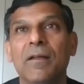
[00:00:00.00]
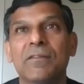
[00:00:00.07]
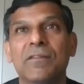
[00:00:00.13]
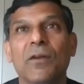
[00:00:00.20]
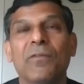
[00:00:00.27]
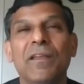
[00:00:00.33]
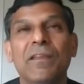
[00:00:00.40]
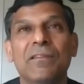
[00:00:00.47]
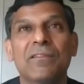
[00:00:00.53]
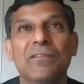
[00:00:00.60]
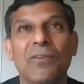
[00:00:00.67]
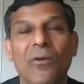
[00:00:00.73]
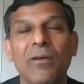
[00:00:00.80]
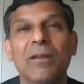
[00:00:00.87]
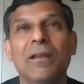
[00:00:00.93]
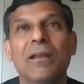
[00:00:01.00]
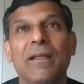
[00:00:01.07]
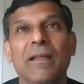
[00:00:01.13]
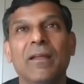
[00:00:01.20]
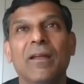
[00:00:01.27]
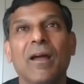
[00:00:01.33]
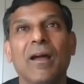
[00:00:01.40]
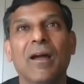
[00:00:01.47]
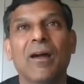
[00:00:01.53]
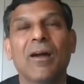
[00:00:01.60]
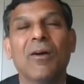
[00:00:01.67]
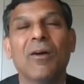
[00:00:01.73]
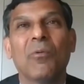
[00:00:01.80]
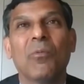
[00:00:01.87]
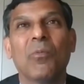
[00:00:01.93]
sort of historically,
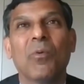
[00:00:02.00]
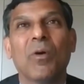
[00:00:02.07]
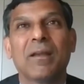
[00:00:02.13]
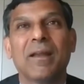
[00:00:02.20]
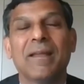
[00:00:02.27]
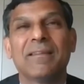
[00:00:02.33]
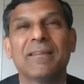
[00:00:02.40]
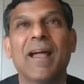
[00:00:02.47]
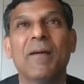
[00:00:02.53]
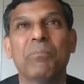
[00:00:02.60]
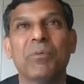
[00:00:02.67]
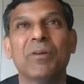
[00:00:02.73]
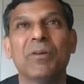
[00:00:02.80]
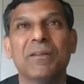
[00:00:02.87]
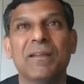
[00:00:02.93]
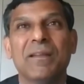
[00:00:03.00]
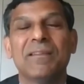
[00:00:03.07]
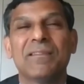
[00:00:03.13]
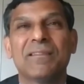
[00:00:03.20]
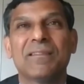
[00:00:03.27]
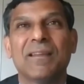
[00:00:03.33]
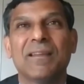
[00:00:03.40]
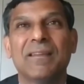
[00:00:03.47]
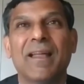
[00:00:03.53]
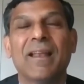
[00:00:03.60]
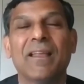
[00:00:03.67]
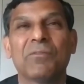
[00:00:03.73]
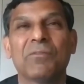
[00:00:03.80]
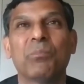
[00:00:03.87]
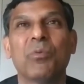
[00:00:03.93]
what has happened is that
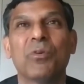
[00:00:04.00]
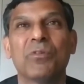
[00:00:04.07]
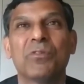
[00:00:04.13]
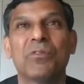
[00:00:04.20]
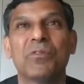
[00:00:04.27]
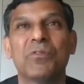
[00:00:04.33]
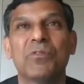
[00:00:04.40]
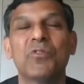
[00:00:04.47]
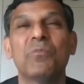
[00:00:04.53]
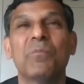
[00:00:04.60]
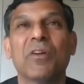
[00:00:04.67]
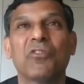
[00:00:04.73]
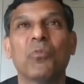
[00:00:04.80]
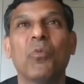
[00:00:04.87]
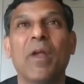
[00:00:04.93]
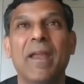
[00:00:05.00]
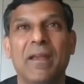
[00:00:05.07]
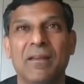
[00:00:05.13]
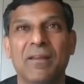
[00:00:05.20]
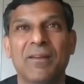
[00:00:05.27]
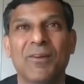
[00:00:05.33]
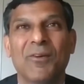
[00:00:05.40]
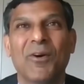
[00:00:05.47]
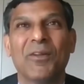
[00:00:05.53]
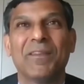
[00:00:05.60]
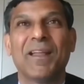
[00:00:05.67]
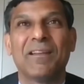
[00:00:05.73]
has put too much weight on